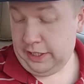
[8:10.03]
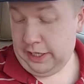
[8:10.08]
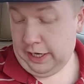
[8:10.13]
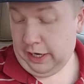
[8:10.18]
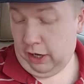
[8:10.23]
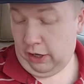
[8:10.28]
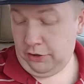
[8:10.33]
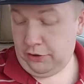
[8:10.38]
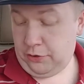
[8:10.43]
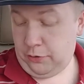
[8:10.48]
It
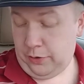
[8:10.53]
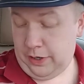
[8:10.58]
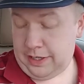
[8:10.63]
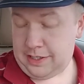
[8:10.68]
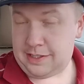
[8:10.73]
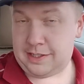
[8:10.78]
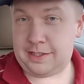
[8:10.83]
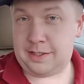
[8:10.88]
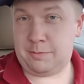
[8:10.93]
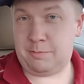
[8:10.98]
also
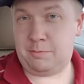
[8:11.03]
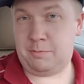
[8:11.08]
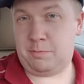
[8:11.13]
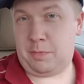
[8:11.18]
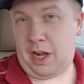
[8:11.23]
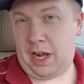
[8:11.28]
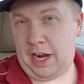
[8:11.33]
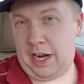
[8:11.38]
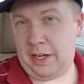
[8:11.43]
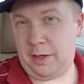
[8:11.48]
has some
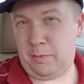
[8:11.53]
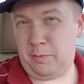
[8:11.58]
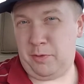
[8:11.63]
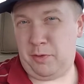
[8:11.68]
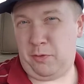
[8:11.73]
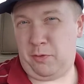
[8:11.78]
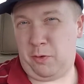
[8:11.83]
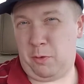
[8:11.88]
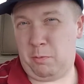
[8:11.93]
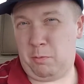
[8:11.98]
items
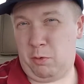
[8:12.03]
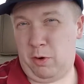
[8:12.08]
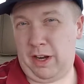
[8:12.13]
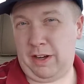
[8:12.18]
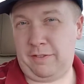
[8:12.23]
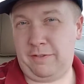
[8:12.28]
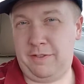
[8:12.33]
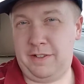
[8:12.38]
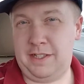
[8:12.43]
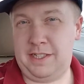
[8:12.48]
for
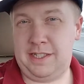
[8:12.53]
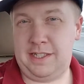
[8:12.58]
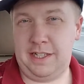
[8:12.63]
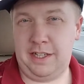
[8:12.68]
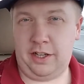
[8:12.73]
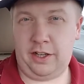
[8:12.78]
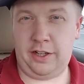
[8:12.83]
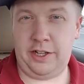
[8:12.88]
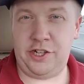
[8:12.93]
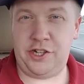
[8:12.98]
breakfast and
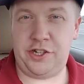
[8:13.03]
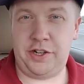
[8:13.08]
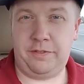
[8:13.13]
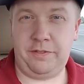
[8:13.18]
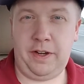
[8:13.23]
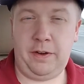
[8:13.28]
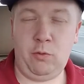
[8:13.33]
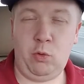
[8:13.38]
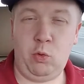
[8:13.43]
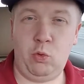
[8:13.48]
lunch. I've
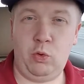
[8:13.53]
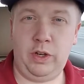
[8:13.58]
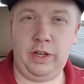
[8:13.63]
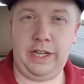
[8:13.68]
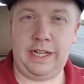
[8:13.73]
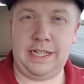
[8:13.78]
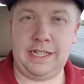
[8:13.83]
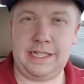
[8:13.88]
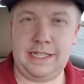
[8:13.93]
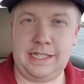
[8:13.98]
never
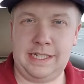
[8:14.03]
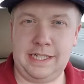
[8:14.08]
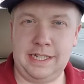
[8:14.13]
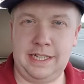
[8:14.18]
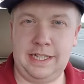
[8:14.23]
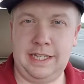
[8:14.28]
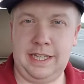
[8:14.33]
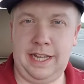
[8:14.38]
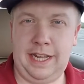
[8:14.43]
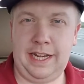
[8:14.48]
really
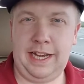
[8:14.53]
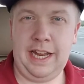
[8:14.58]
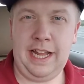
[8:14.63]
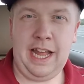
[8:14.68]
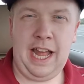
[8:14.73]
done that.